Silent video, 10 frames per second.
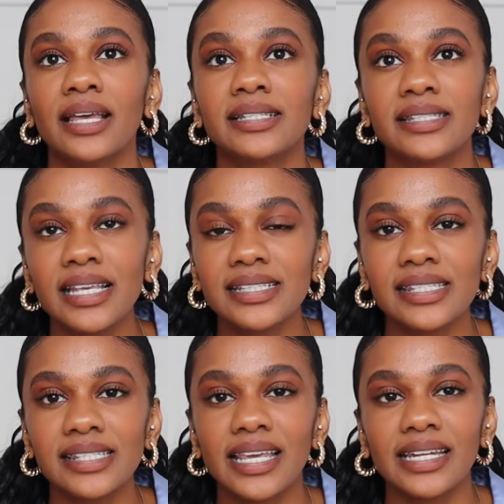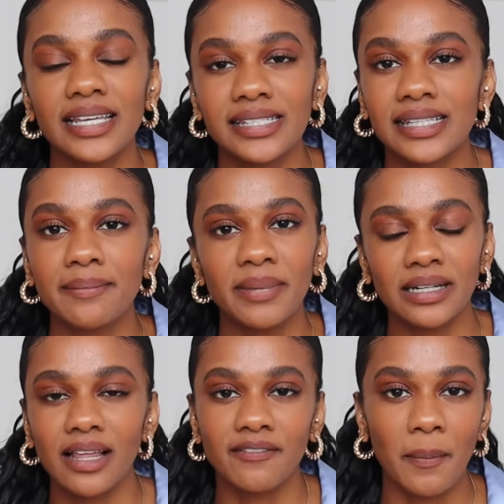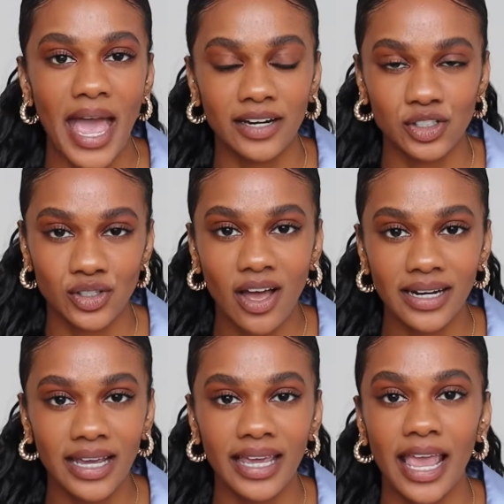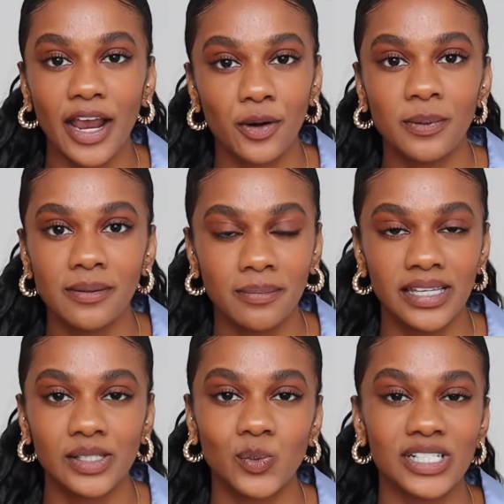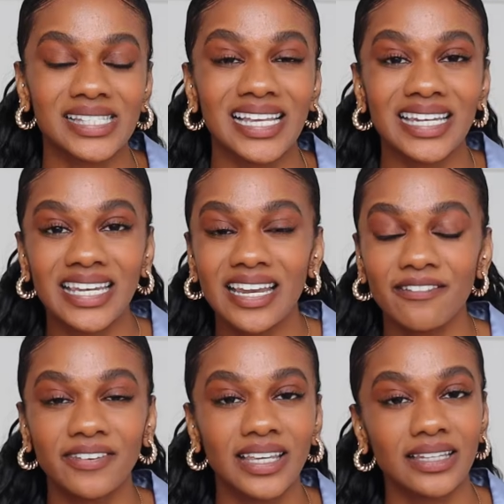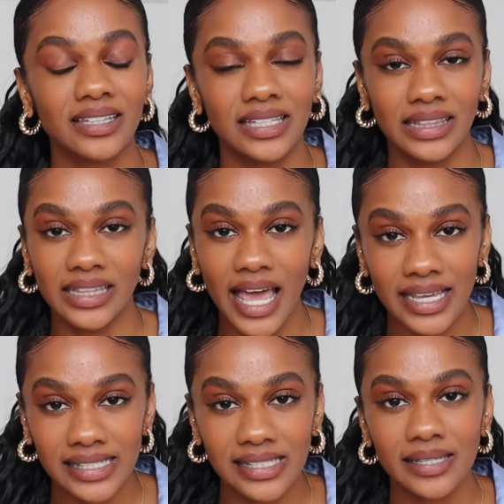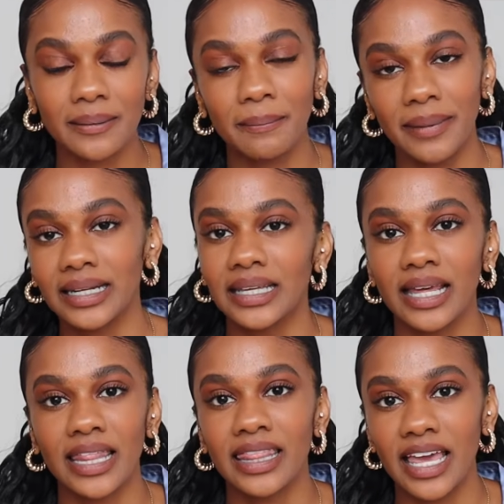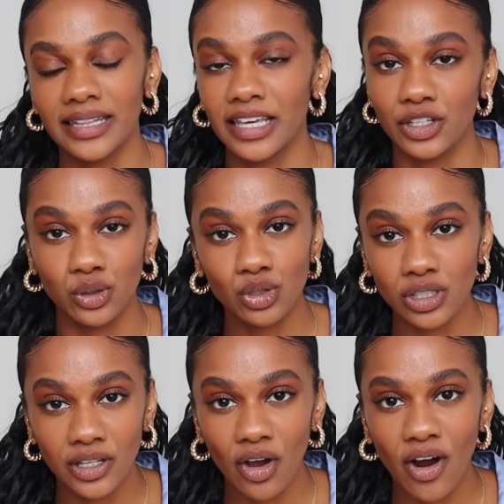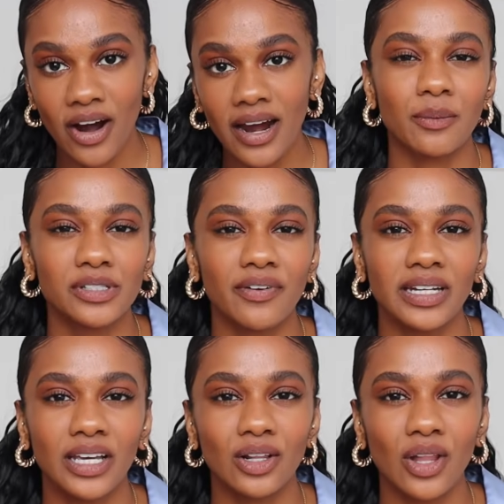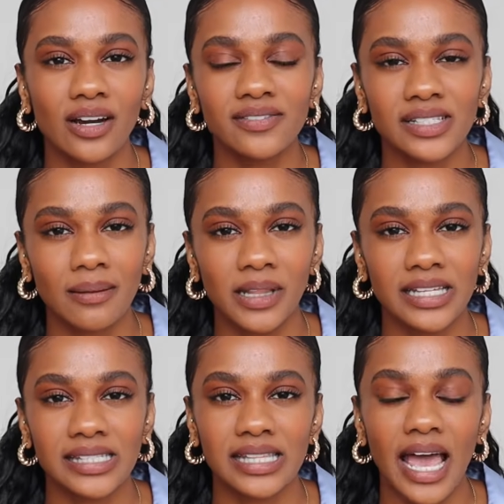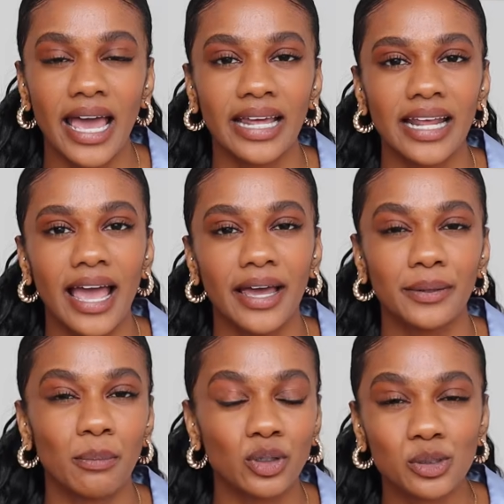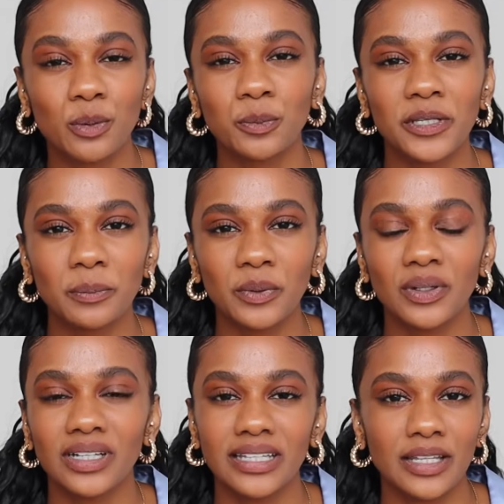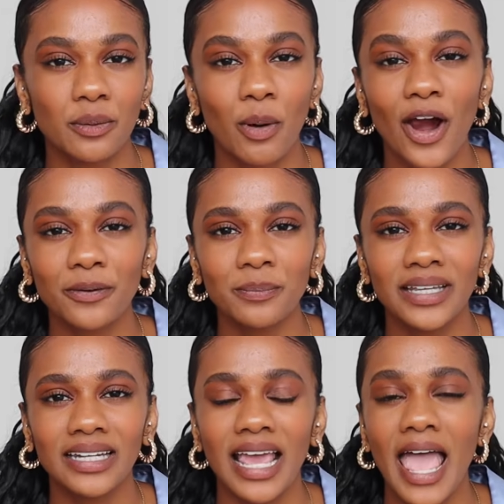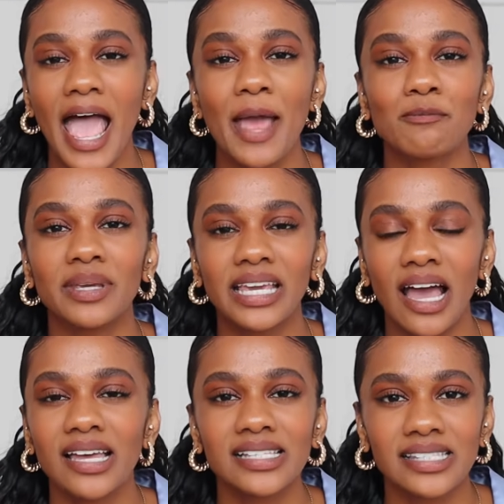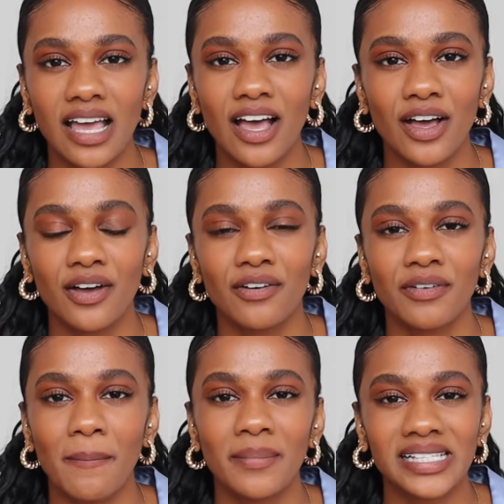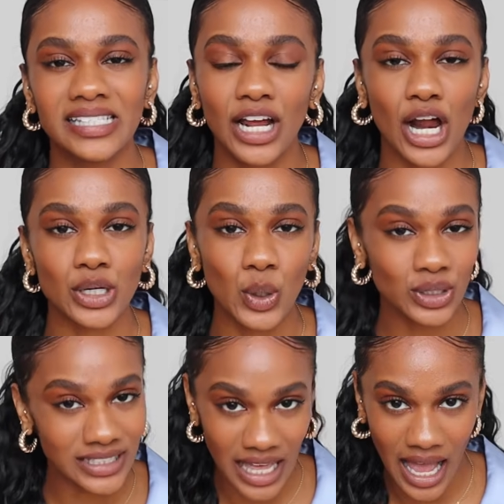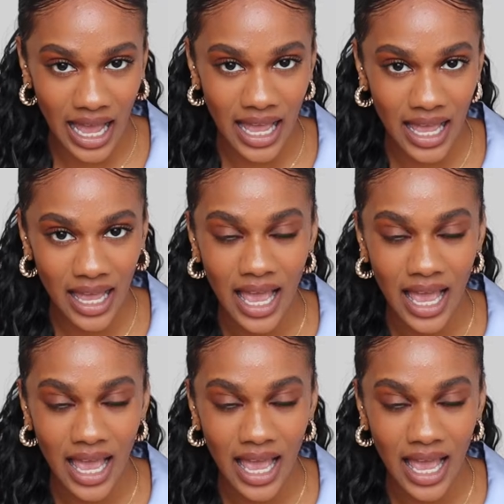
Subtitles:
since it is the middle of a Panasonic, Airbnbs were significantly less money than they usually are. I was finding a lot of sublets that had multiple people in the apartment, and because of Miss Caronta,